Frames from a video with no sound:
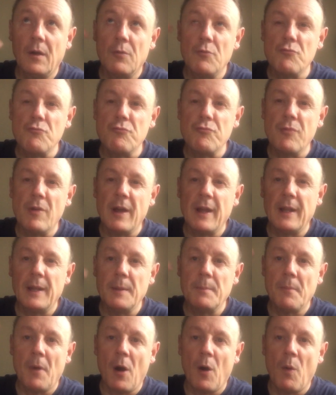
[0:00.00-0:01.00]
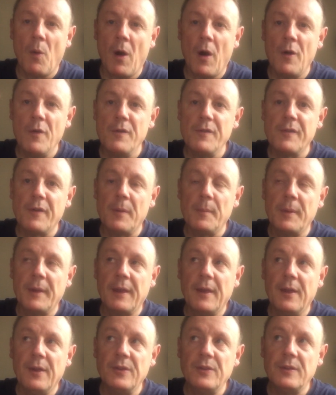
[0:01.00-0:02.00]
really mull over,
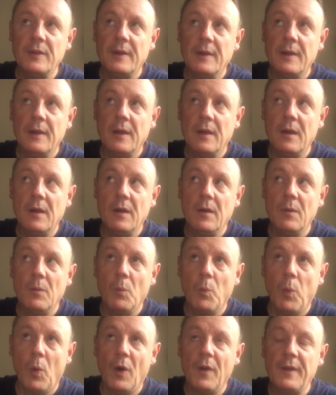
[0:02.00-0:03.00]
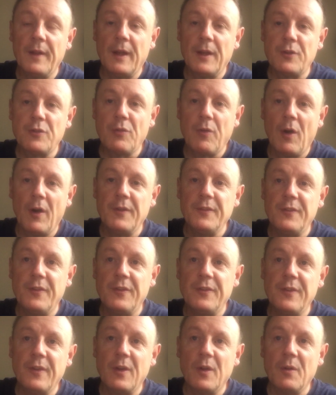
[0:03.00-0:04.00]
because what they're trying to
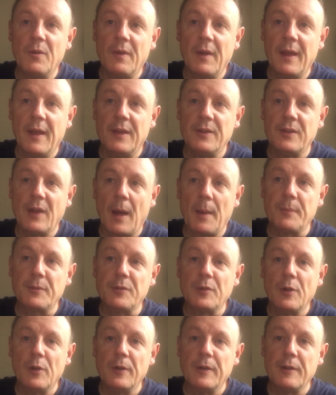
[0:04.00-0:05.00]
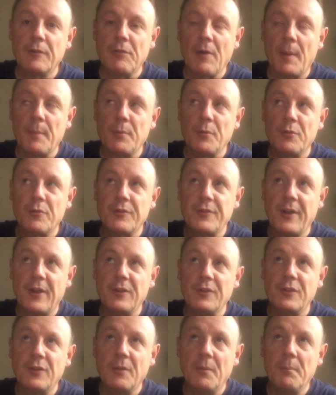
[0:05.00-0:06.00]
do is absolutely grab your
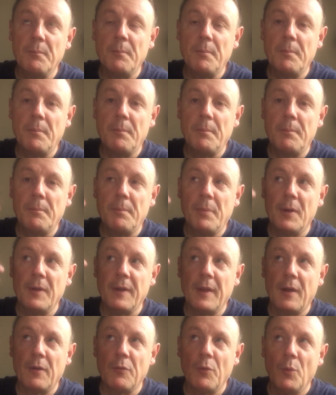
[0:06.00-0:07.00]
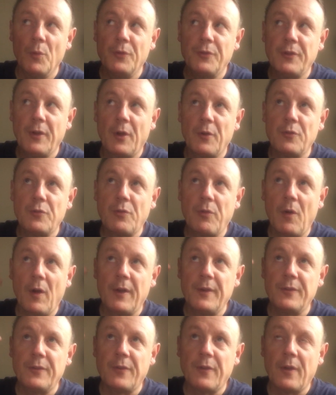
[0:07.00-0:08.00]
attention, but they're also
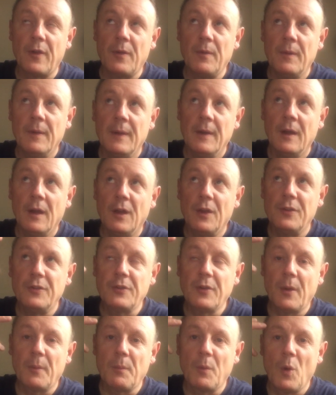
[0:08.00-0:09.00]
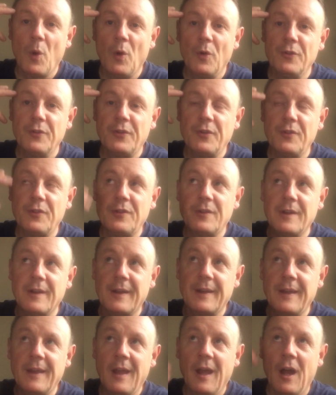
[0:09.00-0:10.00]
trying to
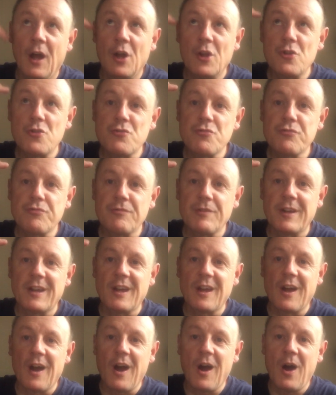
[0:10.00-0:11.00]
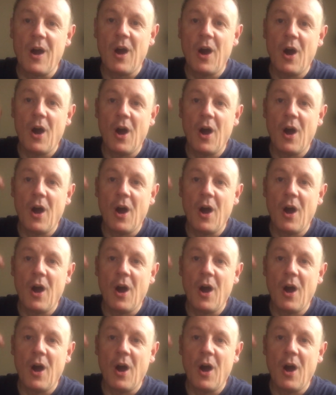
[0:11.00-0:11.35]
subconsciously trigger